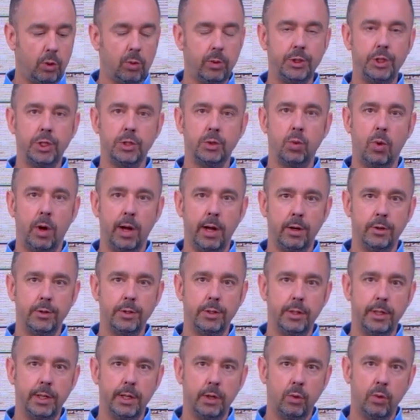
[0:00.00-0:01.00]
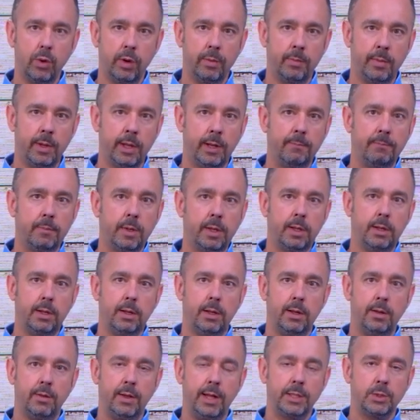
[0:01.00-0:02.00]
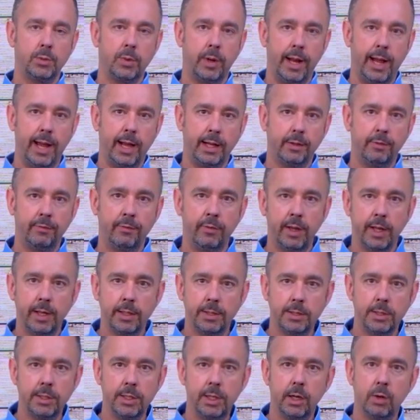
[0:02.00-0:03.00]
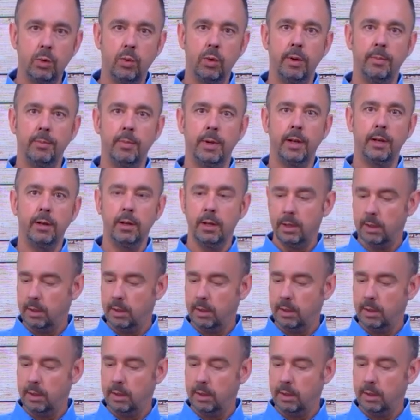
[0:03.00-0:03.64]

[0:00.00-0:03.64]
which is wired to the equipment, and that's what activates the equipment.